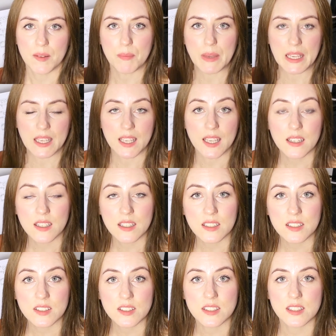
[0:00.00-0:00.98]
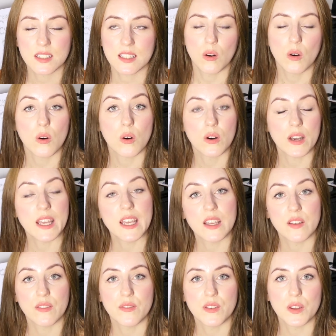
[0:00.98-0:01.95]
beginners, or
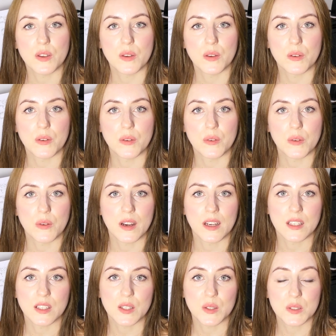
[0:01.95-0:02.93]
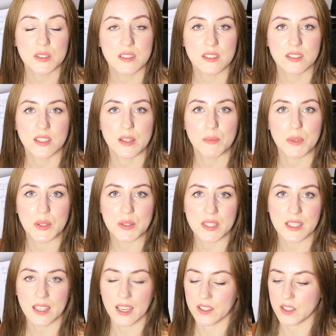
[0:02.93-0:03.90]
if you used to study
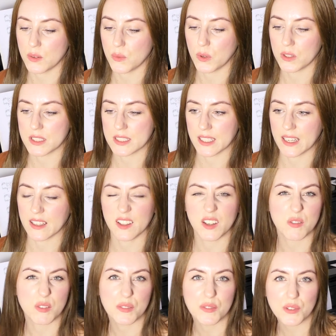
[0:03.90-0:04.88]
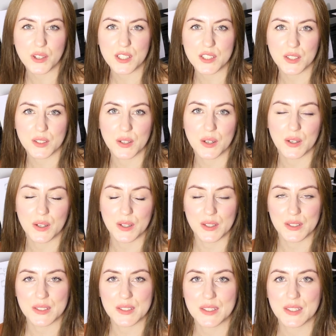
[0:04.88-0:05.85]
music and you want like a refresher
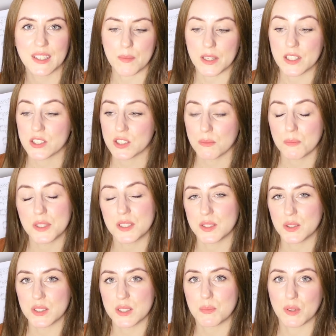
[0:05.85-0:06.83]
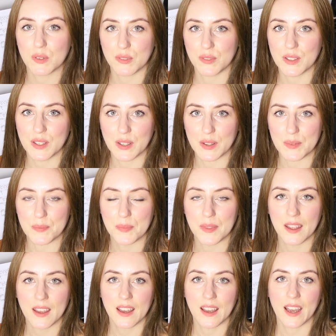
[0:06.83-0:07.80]
course, it should be suitable for you.
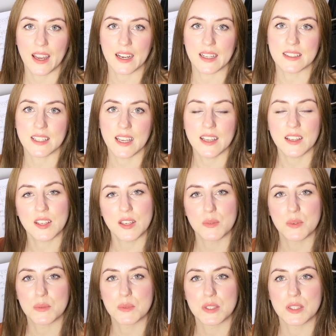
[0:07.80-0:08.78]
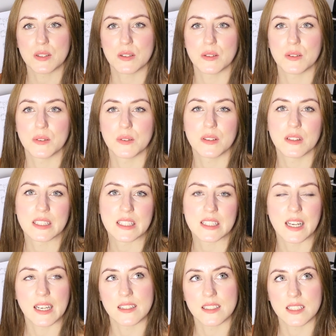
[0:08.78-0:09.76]
And I take you up to the
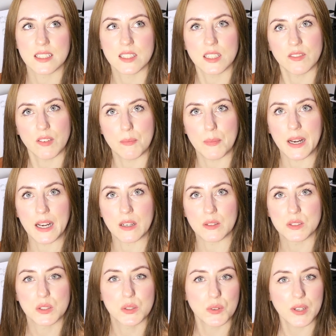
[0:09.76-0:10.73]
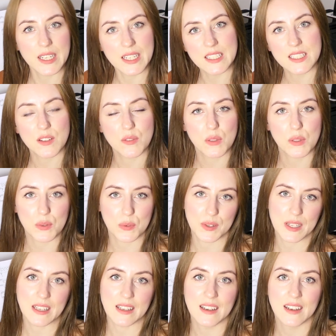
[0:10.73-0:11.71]
standard of about grade
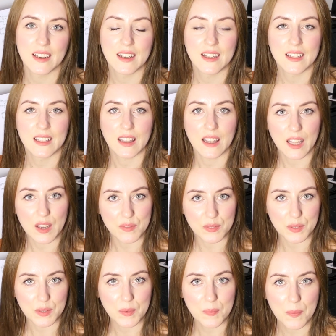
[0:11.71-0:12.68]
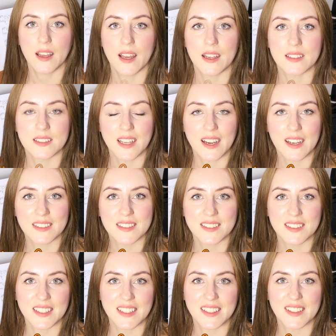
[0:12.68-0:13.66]
3 level, and
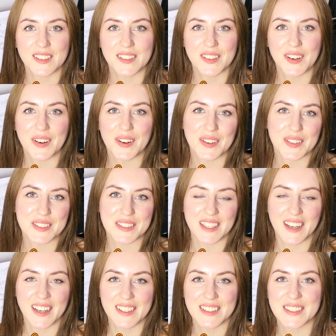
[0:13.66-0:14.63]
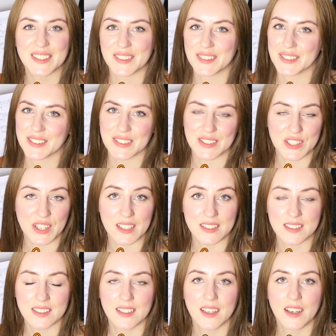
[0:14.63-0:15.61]
as the course title
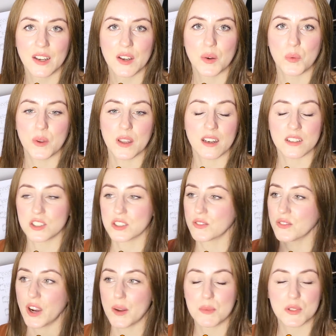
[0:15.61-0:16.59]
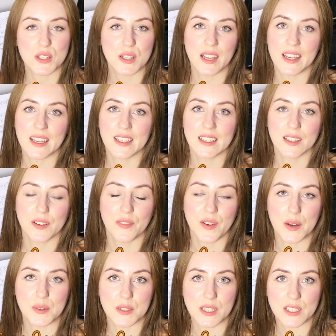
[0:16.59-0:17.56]
suggests, we are just very much laying the
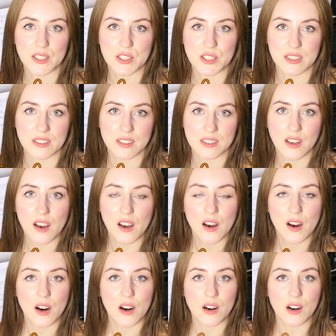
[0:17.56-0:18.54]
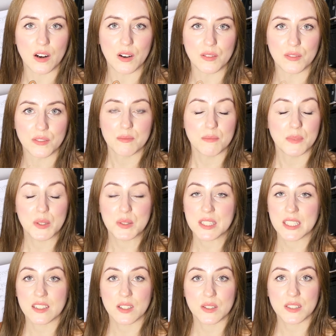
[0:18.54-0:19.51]
foundations of
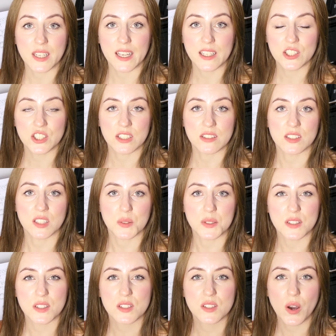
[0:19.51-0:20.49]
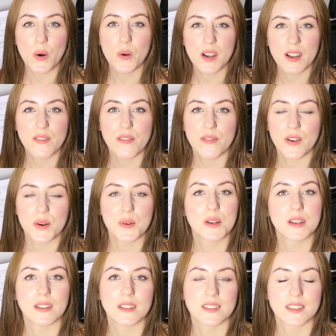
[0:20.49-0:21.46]
music notation. So it's solely
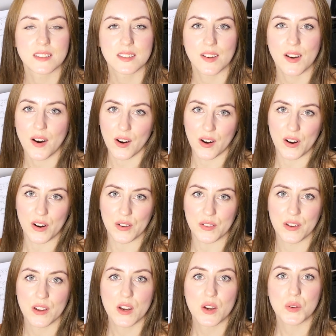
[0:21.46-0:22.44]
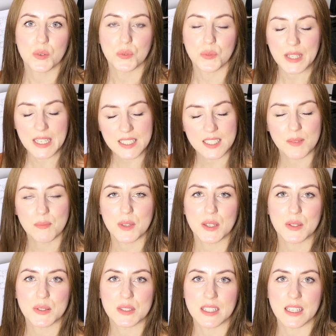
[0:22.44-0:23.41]
focused on reading
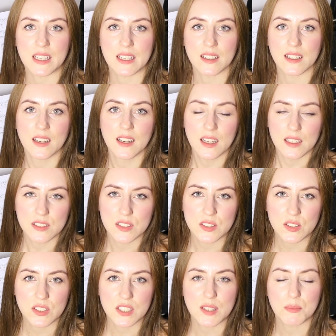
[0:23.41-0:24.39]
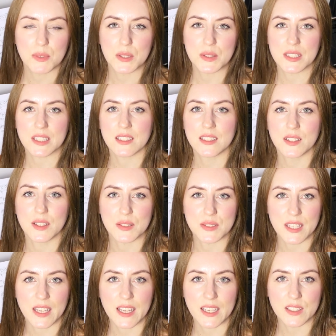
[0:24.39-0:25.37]
music, studying music
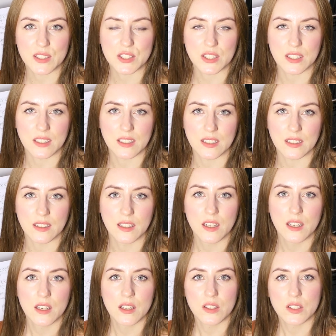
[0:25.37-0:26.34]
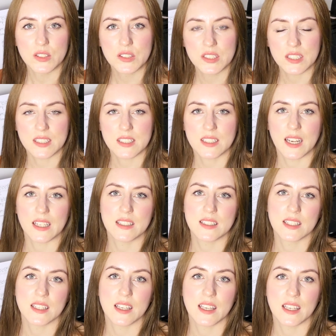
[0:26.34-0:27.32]
notation,
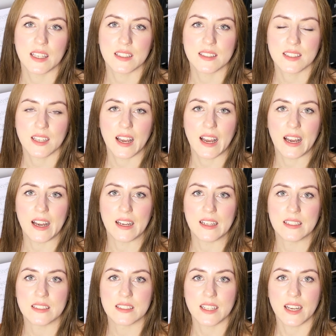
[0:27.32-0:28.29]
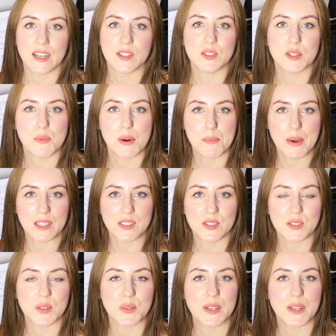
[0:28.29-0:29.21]
understanding it, and I do my best to